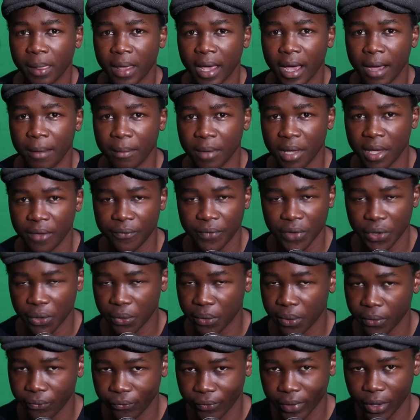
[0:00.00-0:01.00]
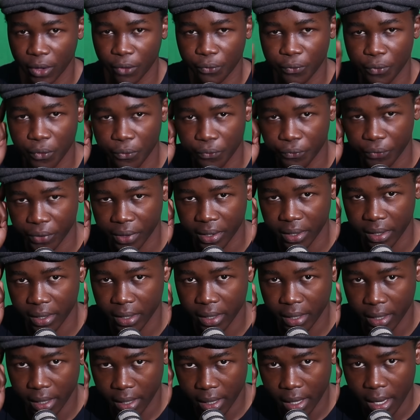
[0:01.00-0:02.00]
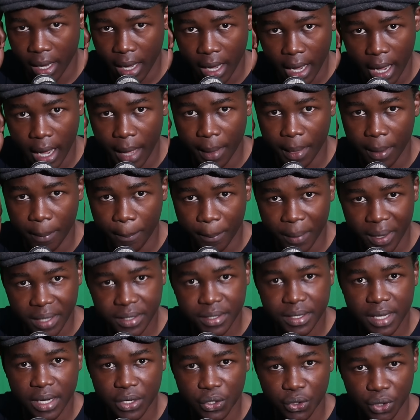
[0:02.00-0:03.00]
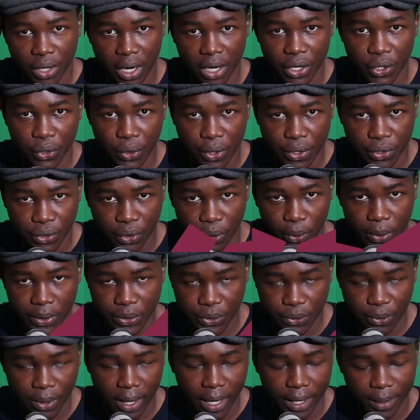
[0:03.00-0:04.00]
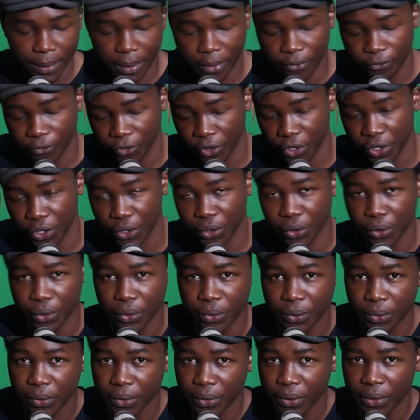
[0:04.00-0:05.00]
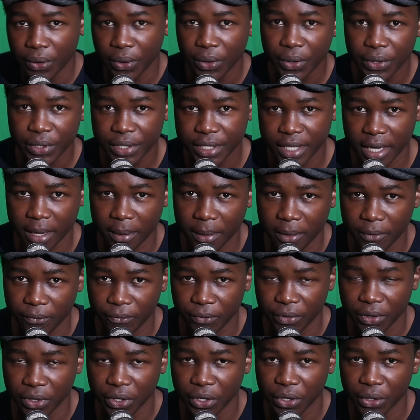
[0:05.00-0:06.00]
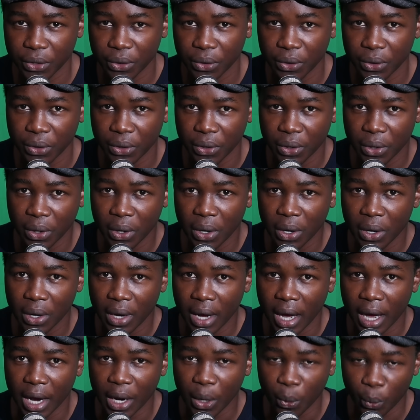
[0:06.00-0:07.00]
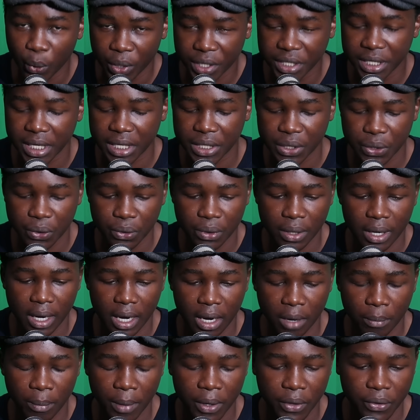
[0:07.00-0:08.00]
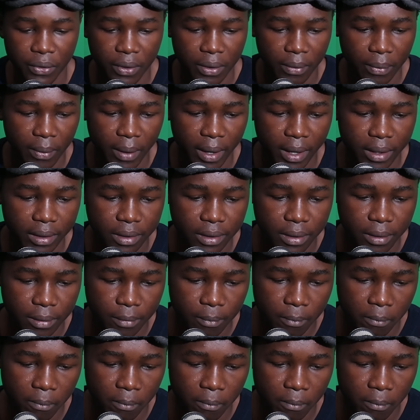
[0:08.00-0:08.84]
I am giving you the value for free. And the best that you can do is always to like the video, share the video, and wish us good luck by doing that.